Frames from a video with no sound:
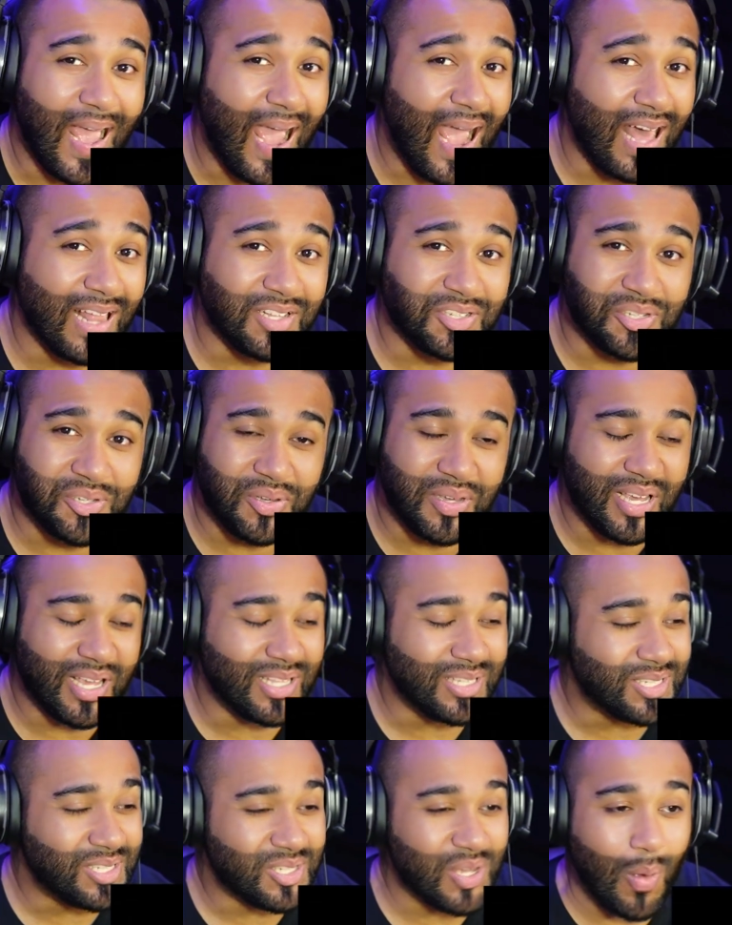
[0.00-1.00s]
Alex, you're
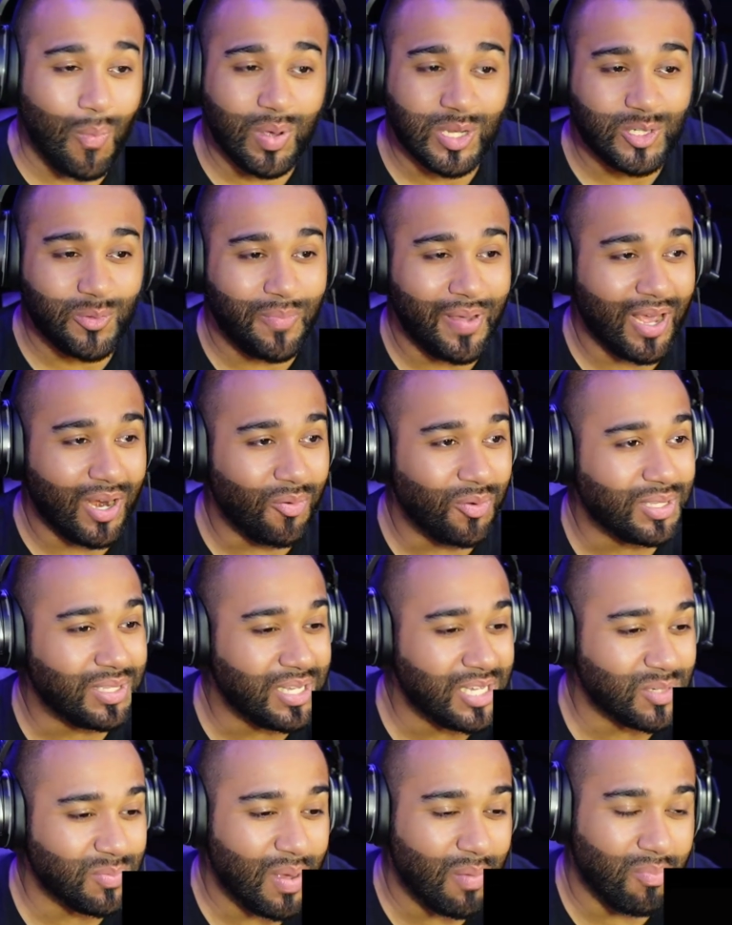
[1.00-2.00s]
getting so much better with
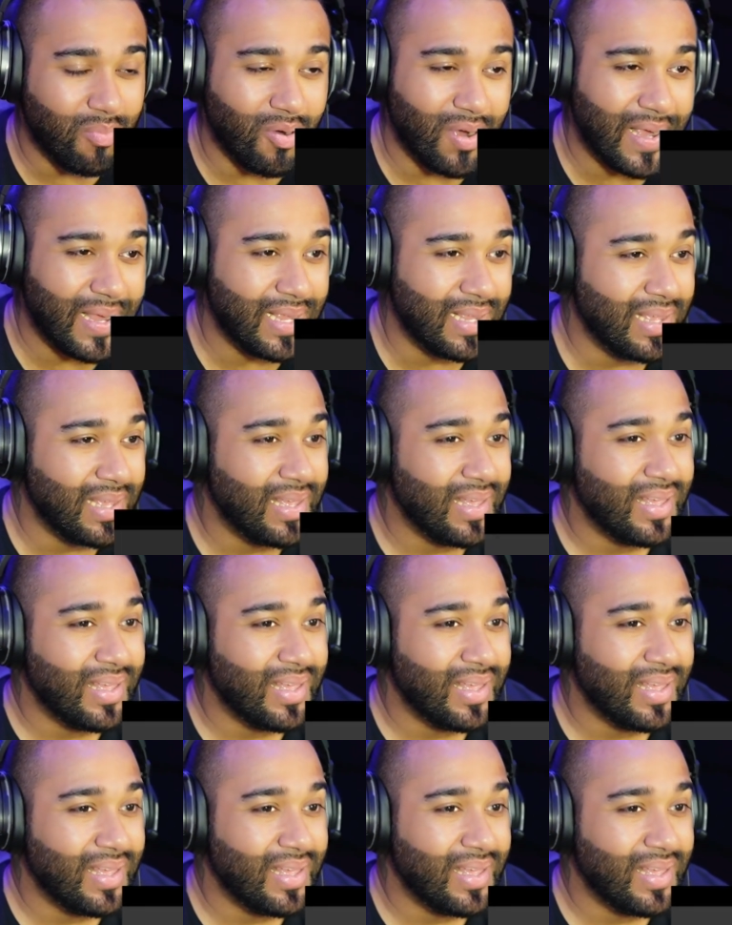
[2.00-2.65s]
these, my boy.